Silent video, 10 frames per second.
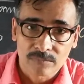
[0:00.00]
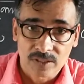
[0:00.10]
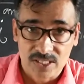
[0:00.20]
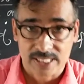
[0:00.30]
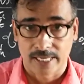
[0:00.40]

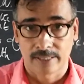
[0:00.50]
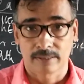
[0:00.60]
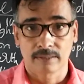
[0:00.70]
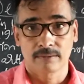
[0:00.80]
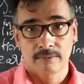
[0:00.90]
the
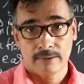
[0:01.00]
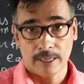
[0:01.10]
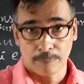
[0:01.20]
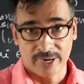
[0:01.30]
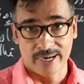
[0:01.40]
sun
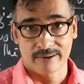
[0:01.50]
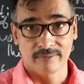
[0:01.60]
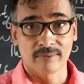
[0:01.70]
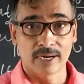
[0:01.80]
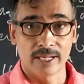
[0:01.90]

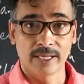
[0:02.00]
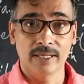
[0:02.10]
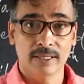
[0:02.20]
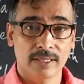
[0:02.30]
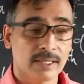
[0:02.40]

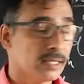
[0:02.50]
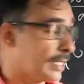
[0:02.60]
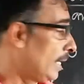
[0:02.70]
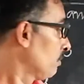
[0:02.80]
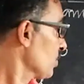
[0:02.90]
apparently
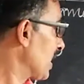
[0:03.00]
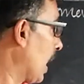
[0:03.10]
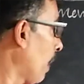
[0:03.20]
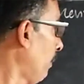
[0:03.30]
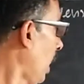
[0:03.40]
comes
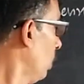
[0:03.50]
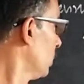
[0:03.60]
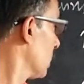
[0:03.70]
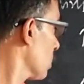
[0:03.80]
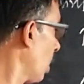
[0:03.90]
above
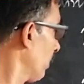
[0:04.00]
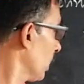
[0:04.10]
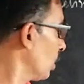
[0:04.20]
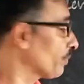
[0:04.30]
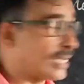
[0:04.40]
the
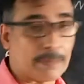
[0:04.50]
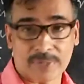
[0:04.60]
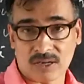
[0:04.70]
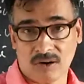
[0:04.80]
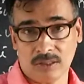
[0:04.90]
Tropic of
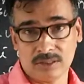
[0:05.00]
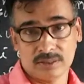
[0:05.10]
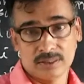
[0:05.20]
Capricorn,